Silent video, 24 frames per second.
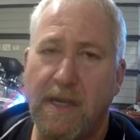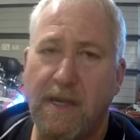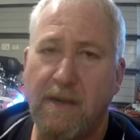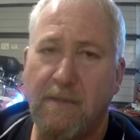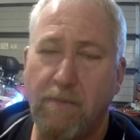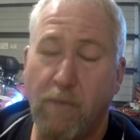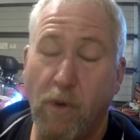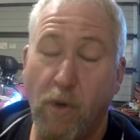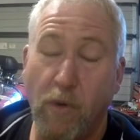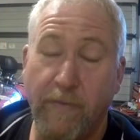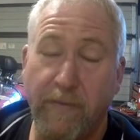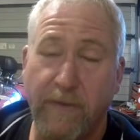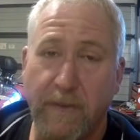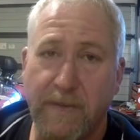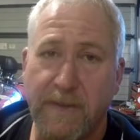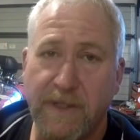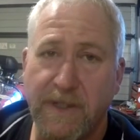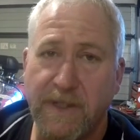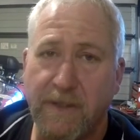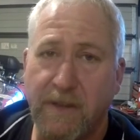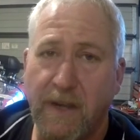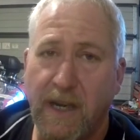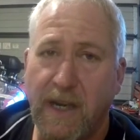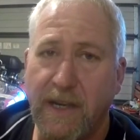born from an
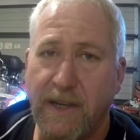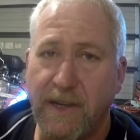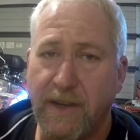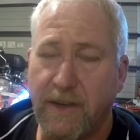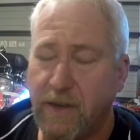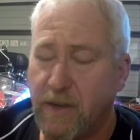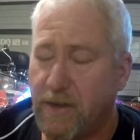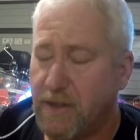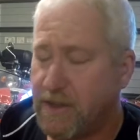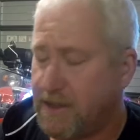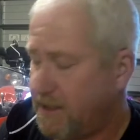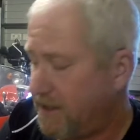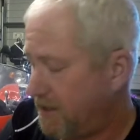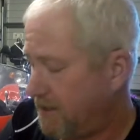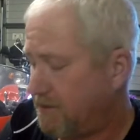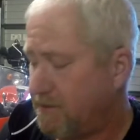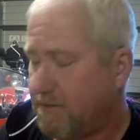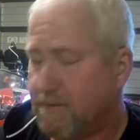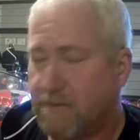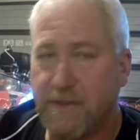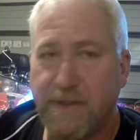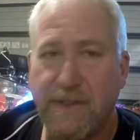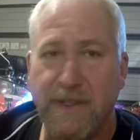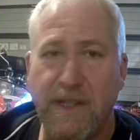Australian idea.
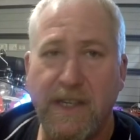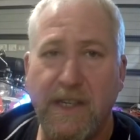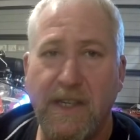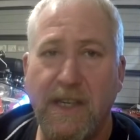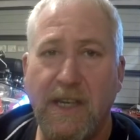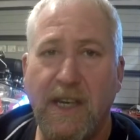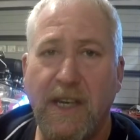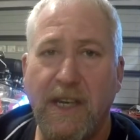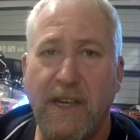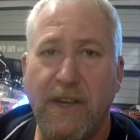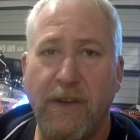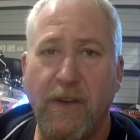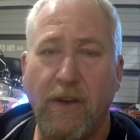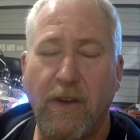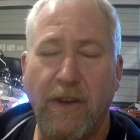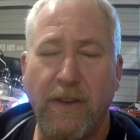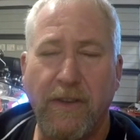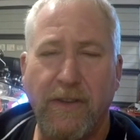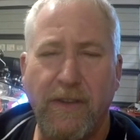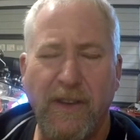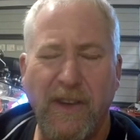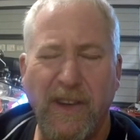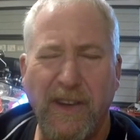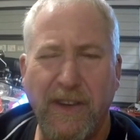It was
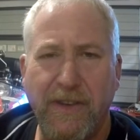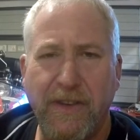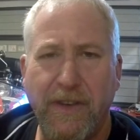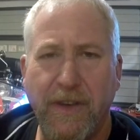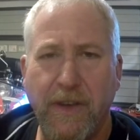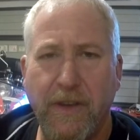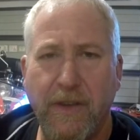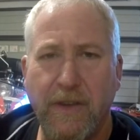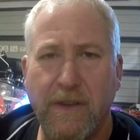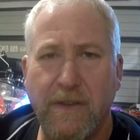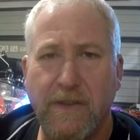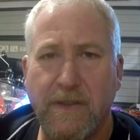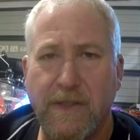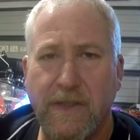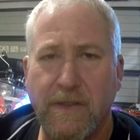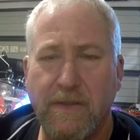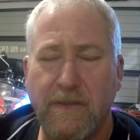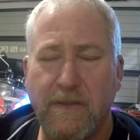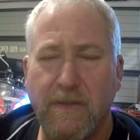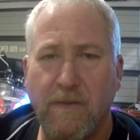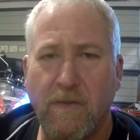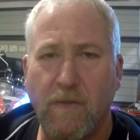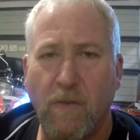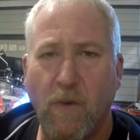1932, there was
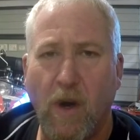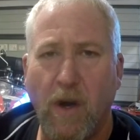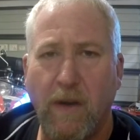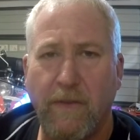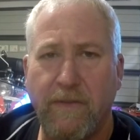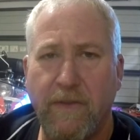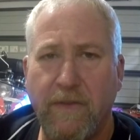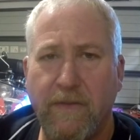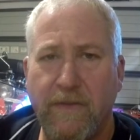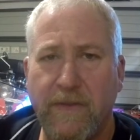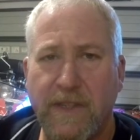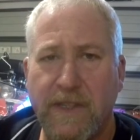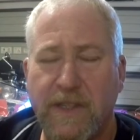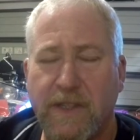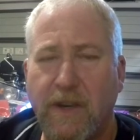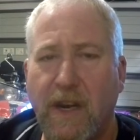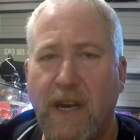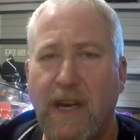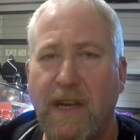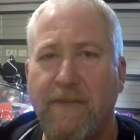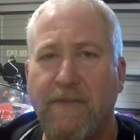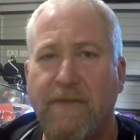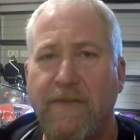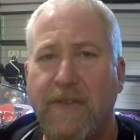the wife of an
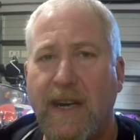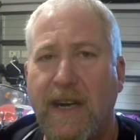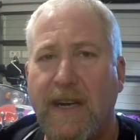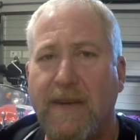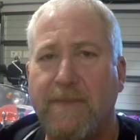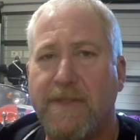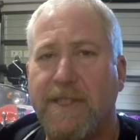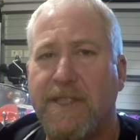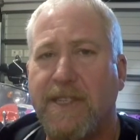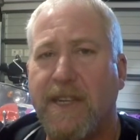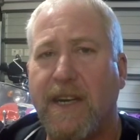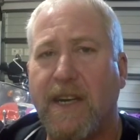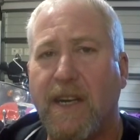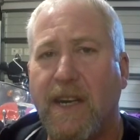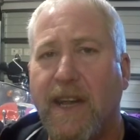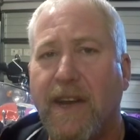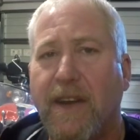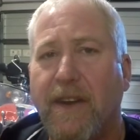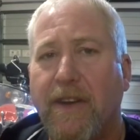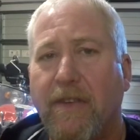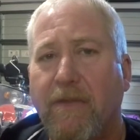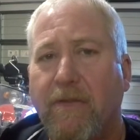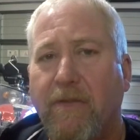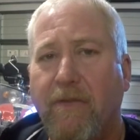Australian farmer sent a
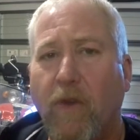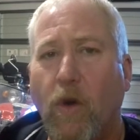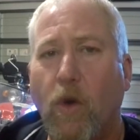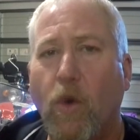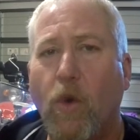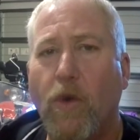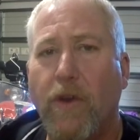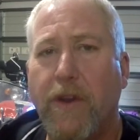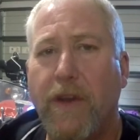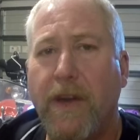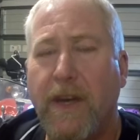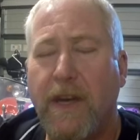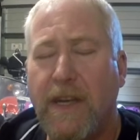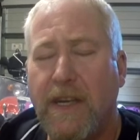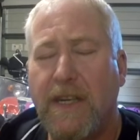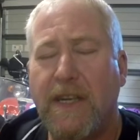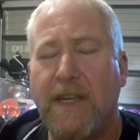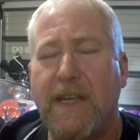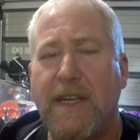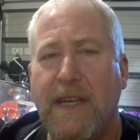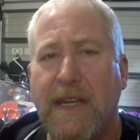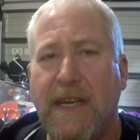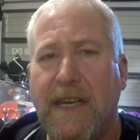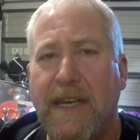letter to Ford
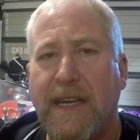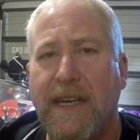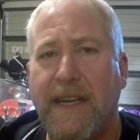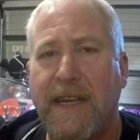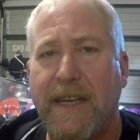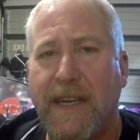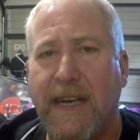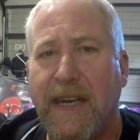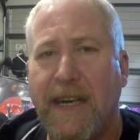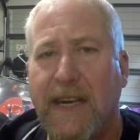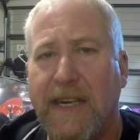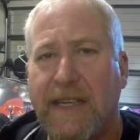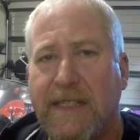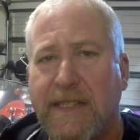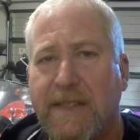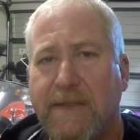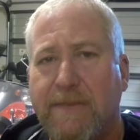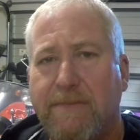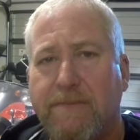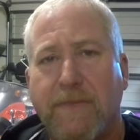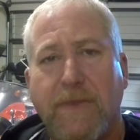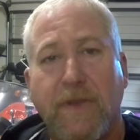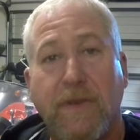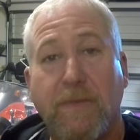and asked
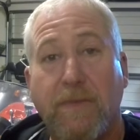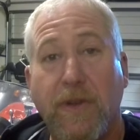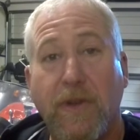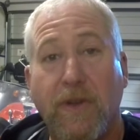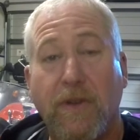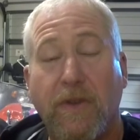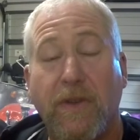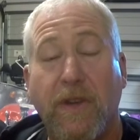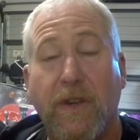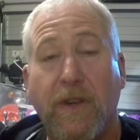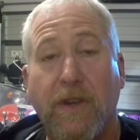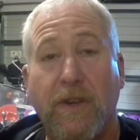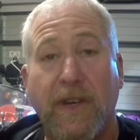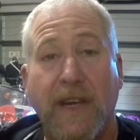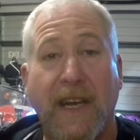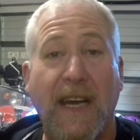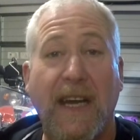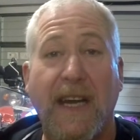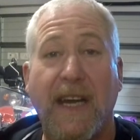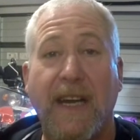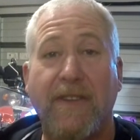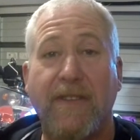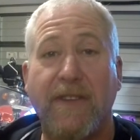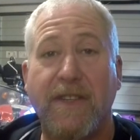them to build her a
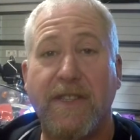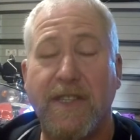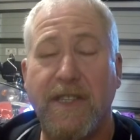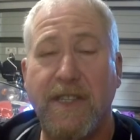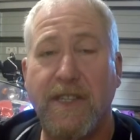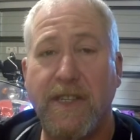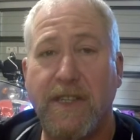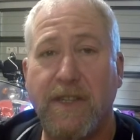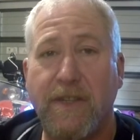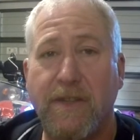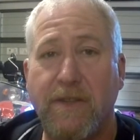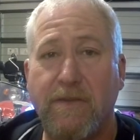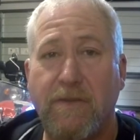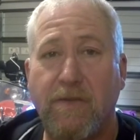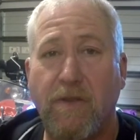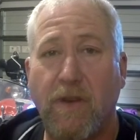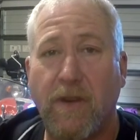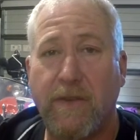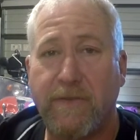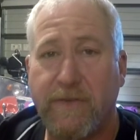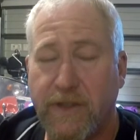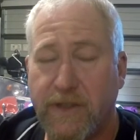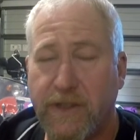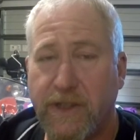car that she could
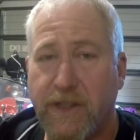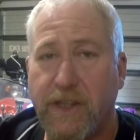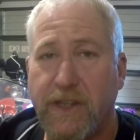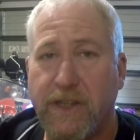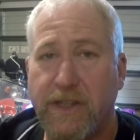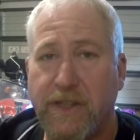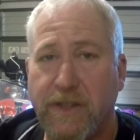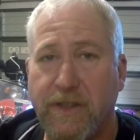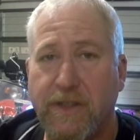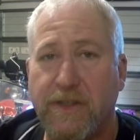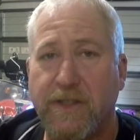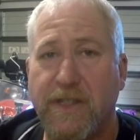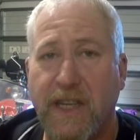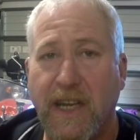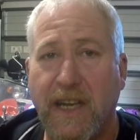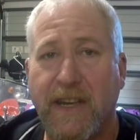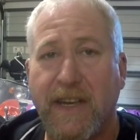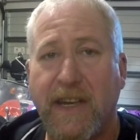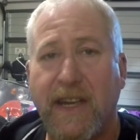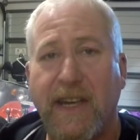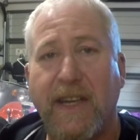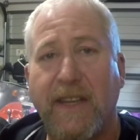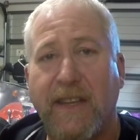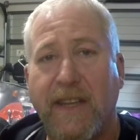drive to church on
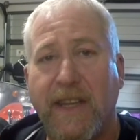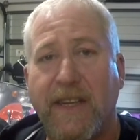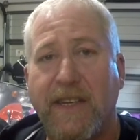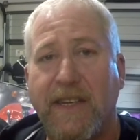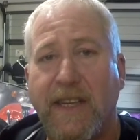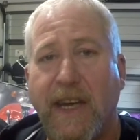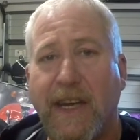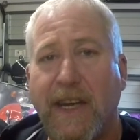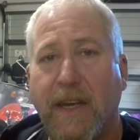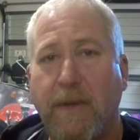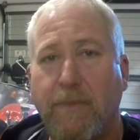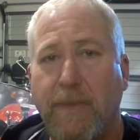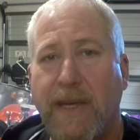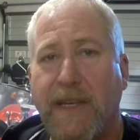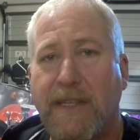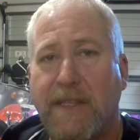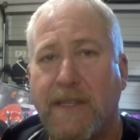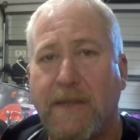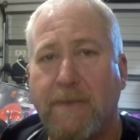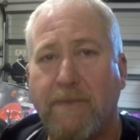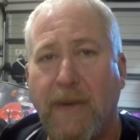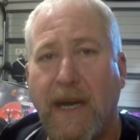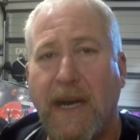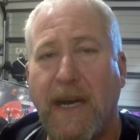Sunday and then take her
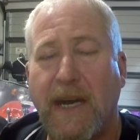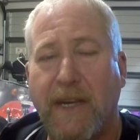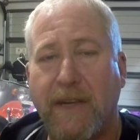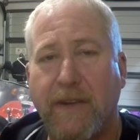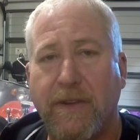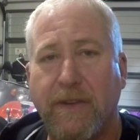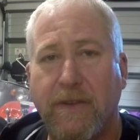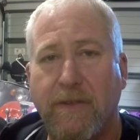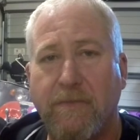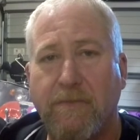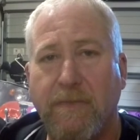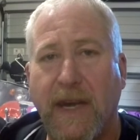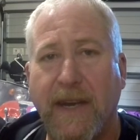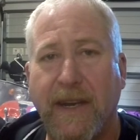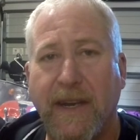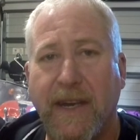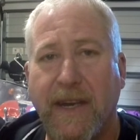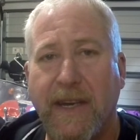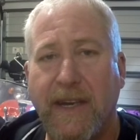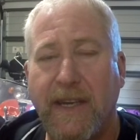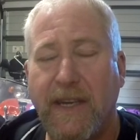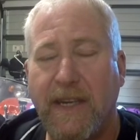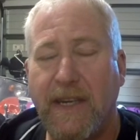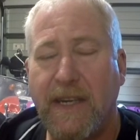pigs to market on
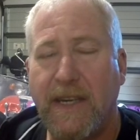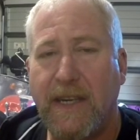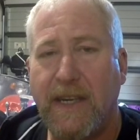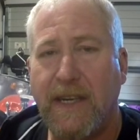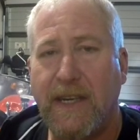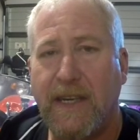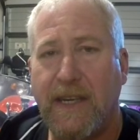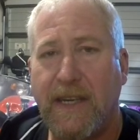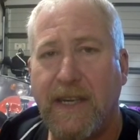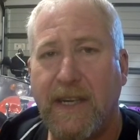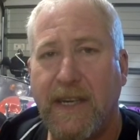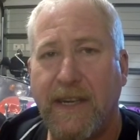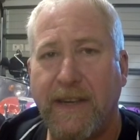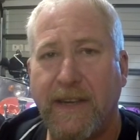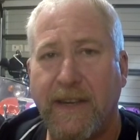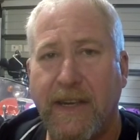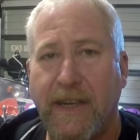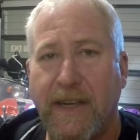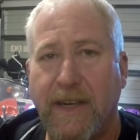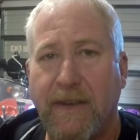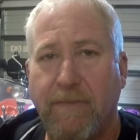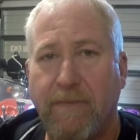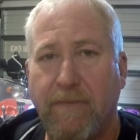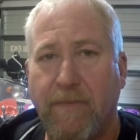Monday.
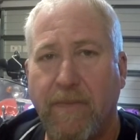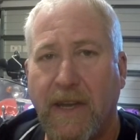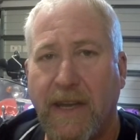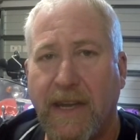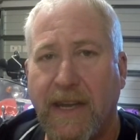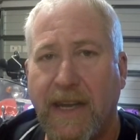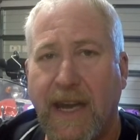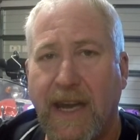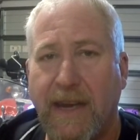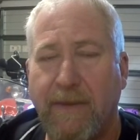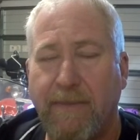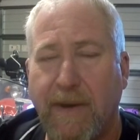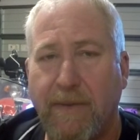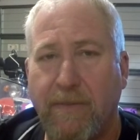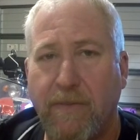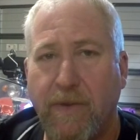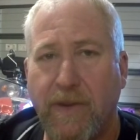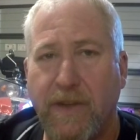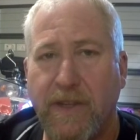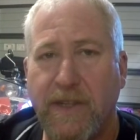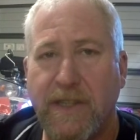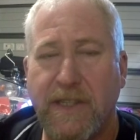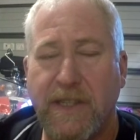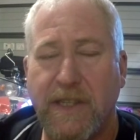And they came up
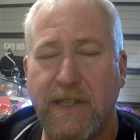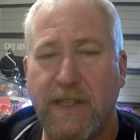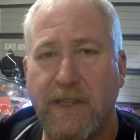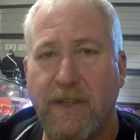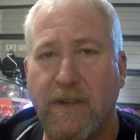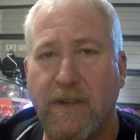with this in